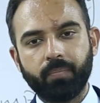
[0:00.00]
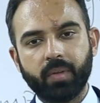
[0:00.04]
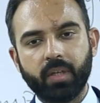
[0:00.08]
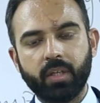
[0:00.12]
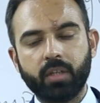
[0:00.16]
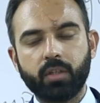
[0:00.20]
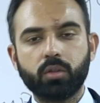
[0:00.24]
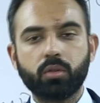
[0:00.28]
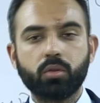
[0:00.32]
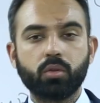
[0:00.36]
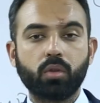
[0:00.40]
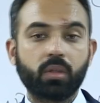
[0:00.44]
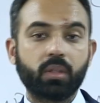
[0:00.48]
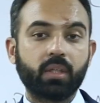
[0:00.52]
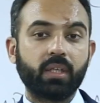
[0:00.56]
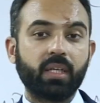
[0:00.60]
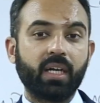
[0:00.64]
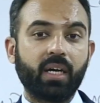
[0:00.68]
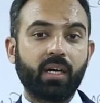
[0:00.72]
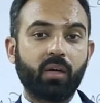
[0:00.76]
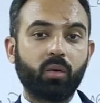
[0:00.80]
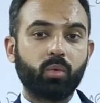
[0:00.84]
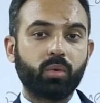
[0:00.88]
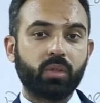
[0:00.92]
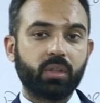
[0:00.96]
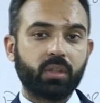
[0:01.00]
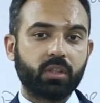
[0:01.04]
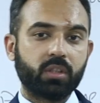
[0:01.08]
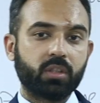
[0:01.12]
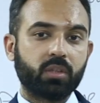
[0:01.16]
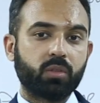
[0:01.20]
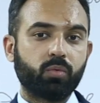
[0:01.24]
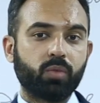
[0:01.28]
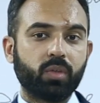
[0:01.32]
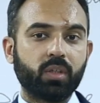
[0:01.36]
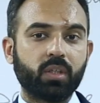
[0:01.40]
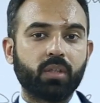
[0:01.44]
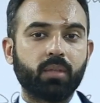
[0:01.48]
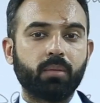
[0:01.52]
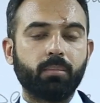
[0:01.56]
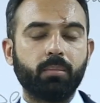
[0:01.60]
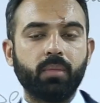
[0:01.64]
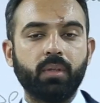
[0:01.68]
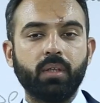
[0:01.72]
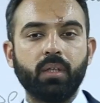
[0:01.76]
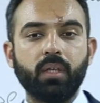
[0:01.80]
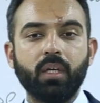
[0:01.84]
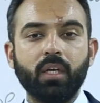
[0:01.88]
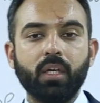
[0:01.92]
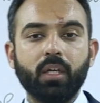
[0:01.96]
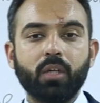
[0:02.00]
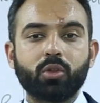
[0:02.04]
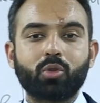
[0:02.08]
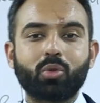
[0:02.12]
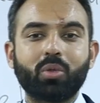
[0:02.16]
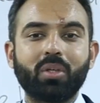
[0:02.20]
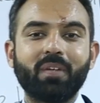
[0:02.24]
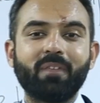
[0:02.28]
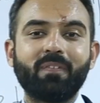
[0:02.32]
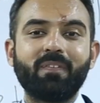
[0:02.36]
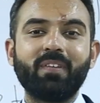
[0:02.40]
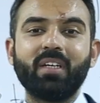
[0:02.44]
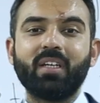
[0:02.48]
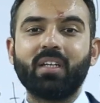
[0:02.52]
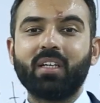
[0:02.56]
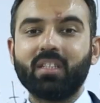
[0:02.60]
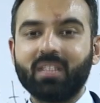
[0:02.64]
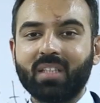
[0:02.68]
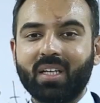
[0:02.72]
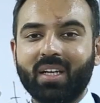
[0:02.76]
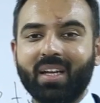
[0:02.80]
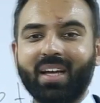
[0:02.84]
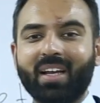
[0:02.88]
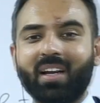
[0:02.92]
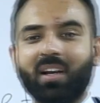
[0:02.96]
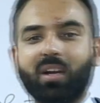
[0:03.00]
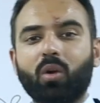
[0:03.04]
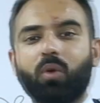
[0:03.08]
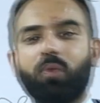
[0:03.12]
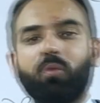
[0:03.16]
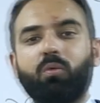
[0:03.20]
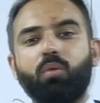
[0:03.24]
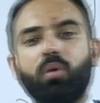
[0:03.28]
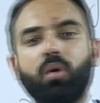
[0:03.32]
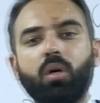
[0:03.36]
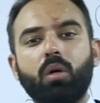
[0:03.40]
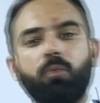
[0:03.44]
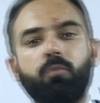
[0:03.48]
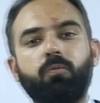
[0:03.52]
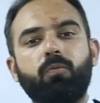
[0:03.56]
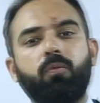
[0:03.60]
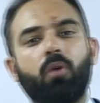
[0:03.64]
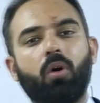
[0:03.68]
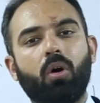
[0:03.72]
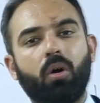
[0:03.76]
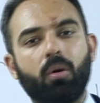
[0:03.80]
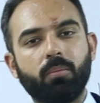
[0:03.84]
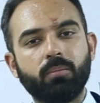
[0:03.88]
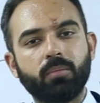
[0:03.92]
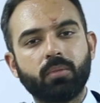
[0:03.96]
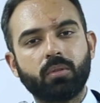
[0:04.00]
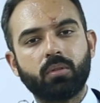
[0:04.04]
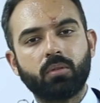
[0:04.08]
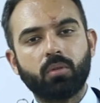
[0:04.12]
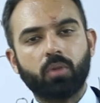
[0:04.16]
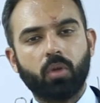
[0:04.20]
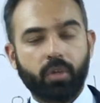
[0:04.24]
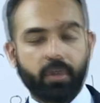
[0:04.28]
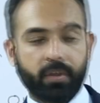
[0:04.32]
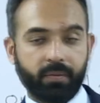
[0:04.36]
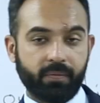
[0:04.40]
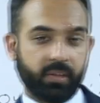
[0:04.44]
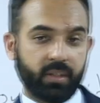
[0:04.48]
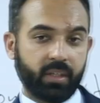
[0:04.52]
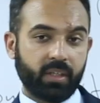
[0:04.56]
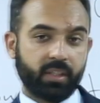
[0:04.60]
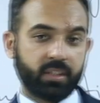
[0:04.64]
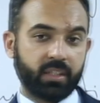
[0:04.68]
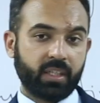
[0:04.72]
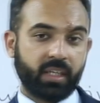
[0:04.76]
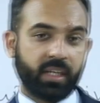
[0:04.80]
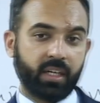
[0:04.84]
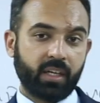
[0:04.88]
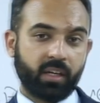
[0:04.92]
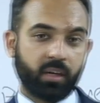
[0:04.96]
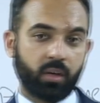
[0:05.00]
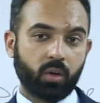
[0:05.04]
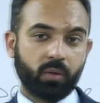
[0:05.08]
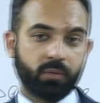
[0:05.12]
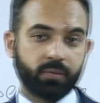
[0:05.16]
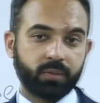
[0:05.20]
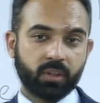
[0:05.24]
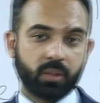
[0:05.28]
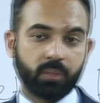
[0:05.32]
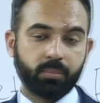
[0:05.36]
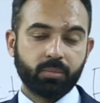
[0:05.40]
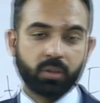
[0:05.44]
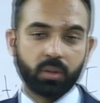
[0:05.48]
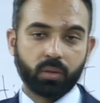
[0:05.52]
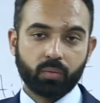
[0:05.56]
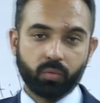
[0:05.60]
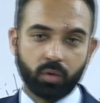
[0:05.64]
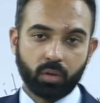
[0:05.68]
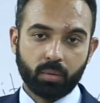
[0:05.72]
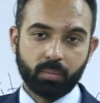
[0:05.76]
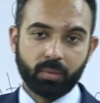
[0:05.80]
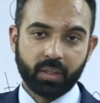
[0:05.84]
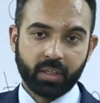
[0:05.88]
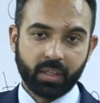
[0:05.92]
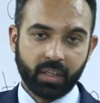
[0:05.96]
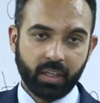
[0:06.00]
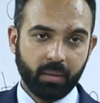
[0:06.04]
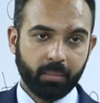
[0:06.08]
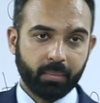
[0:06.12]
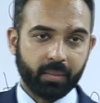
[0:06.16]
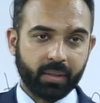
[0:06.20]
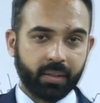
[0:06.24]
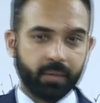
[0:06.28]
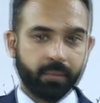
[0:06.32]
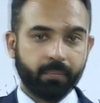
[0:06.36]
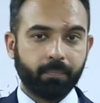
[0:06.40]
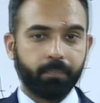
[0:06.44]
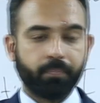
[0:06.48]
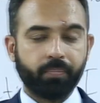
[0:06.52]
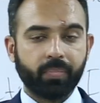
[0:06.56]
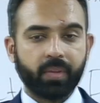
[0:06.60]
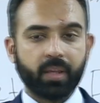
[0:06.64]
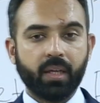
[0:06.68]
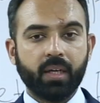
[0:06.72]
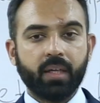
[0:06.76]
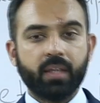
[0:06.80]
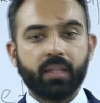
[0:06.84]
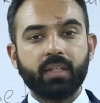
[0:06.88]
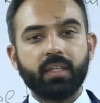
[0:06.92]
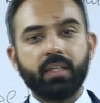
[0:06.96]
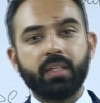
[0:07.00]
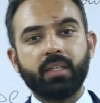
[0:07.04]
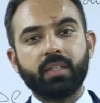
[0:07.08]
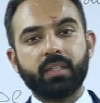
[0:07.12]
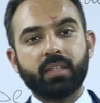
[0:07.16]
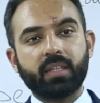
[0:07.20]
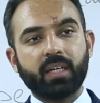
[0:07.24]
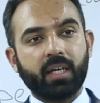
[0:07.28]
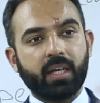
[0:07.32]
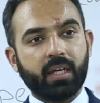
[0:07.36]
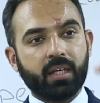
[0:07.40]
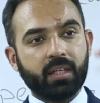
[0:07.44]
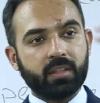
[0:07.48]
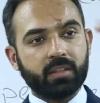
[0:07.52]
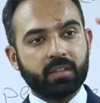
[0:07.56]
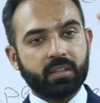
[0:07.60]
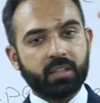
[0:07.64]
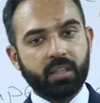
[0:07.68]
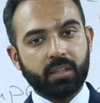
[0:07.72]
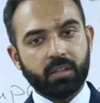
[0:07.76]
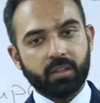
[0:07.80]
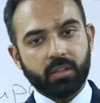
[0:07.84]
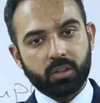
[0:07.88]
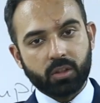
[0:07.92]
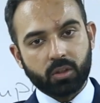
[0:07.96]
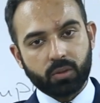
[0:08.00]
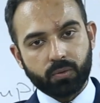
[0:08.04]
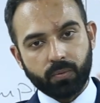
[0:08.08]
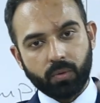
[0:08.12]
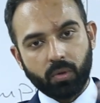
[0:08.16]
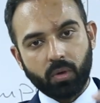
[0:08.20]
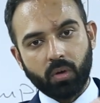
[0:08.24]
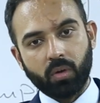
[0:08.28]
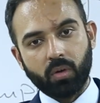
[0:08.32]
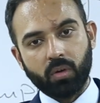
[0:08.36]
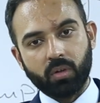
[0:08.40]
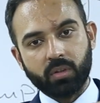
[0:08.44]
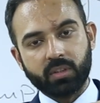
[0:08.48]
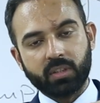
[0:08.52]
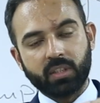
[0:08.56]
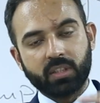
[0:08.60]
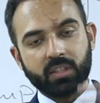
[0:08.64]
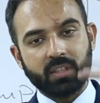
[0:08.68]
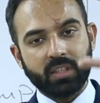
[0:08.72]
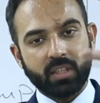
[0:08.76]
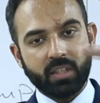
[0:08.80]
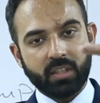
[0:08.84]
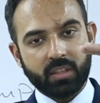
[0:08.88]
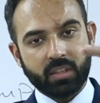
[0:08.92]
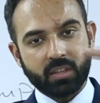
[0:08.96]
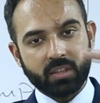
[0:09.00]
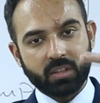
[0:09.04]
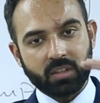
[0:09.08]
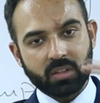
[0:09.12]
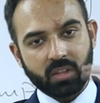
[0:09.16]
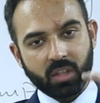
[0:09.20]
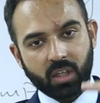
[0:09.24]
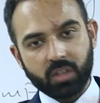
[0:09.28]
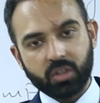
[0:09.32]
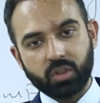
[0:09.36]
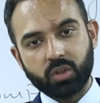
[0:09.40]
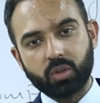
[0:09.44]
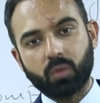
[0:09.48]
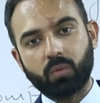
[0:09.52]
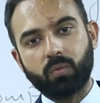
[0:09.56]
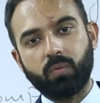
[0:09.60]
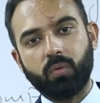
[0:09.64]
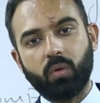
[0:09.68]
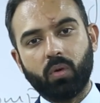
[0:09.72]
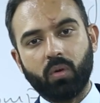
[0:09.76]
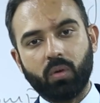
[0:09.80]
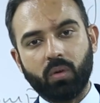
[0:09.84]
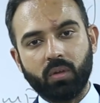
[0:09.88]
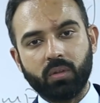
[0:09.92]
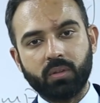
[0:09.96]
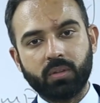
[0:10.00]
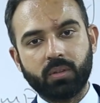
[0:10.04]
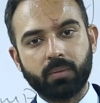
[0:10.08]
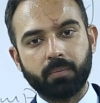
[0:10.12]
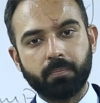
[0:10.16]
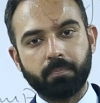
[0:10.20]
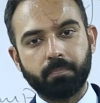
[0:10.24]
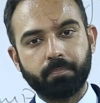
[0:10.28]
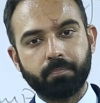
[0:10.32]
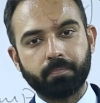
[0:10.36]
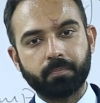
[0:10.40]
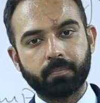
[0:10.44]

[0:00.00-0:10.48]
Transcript: It is not noun, it is verb. So if there is an error of verb forms, or if there is an error of subject-verb agreement, the entire sentence falls, the sentence structure falls.